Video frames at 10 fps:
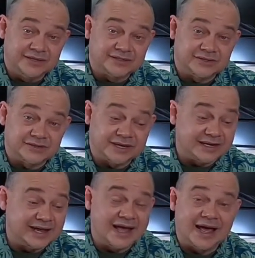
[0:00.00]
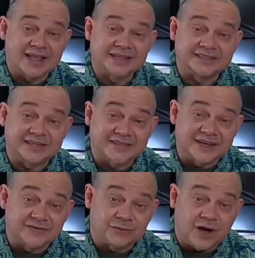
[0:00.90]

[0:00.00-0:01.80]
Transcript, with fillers: So again, I like to say thanks for